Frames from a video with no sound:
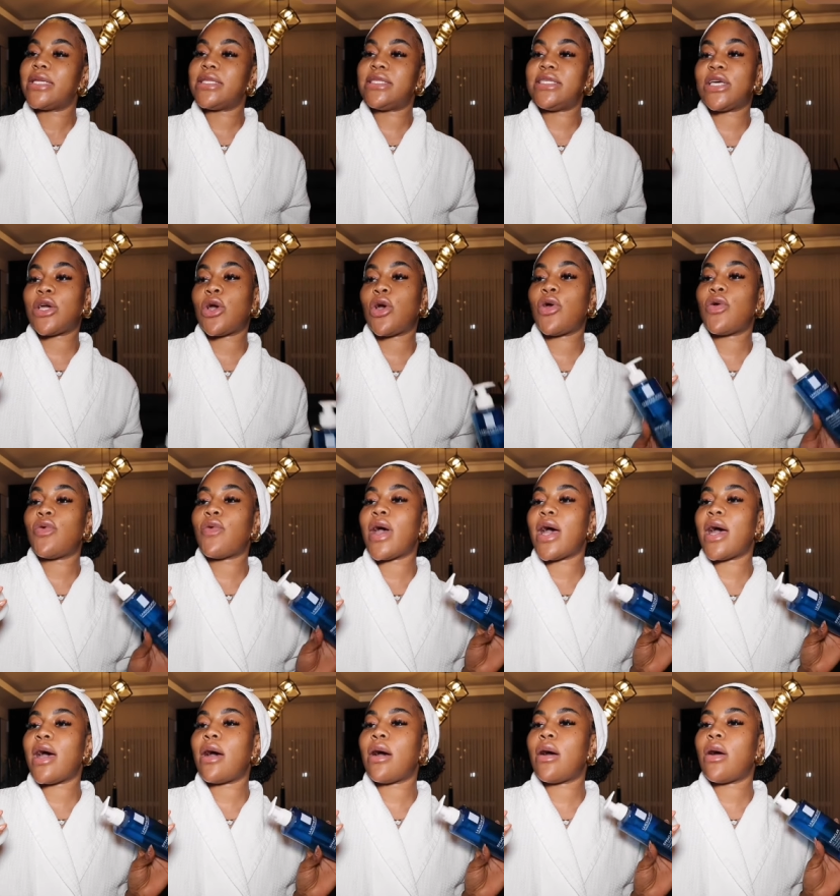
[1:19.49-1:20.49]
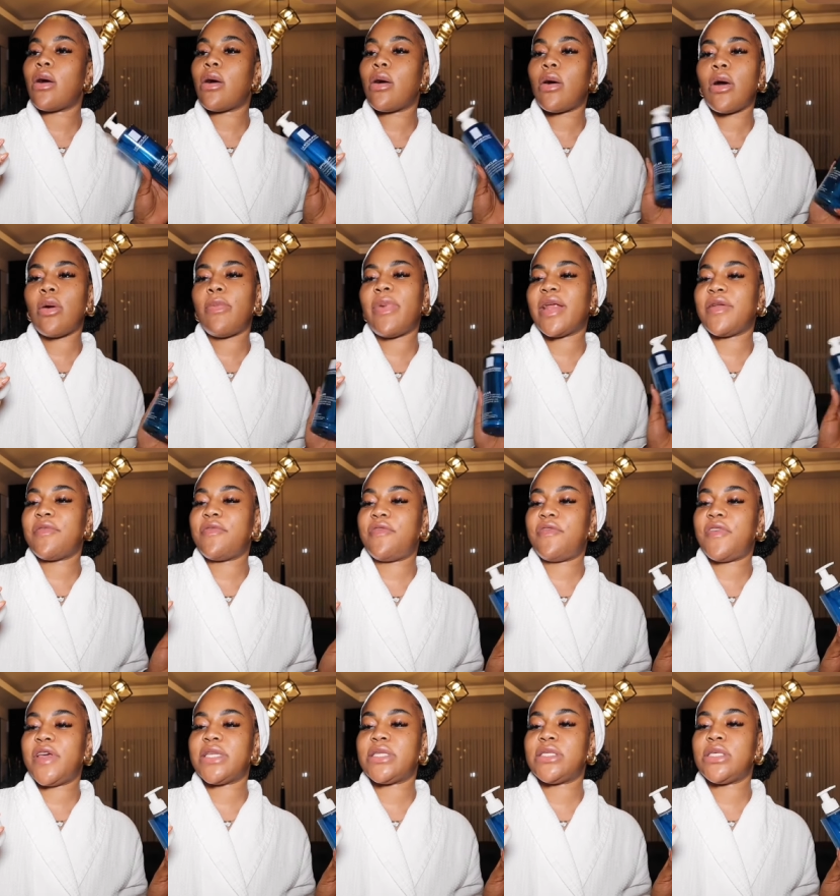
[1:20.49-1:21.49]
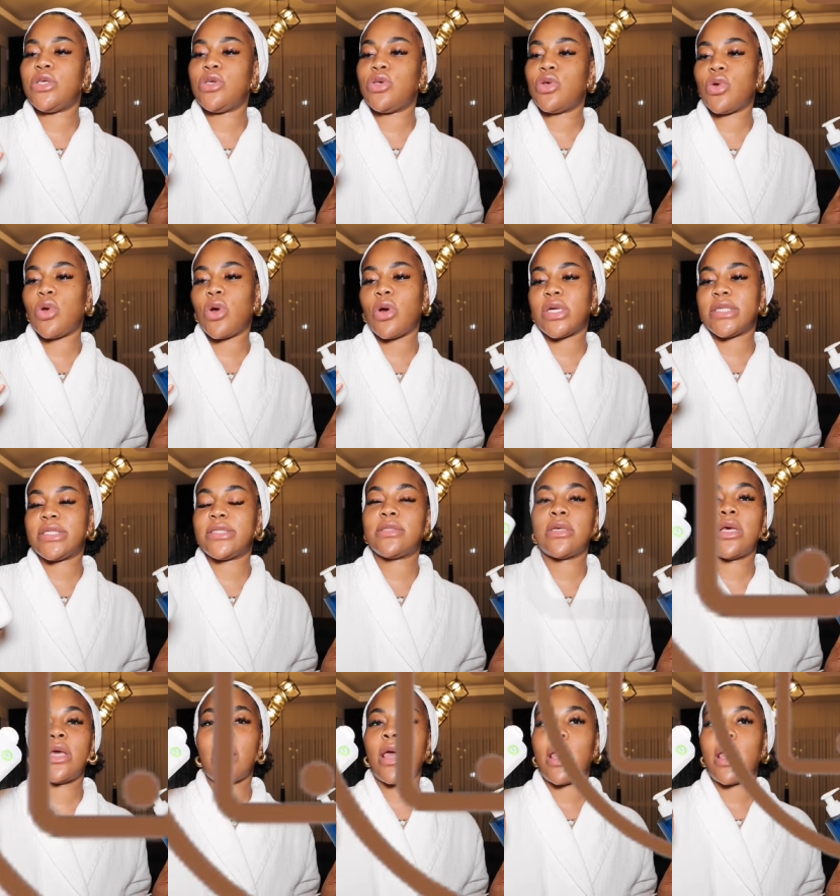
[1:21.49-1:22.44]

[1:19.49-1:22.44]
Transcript: Decora Urban Fit Yogurt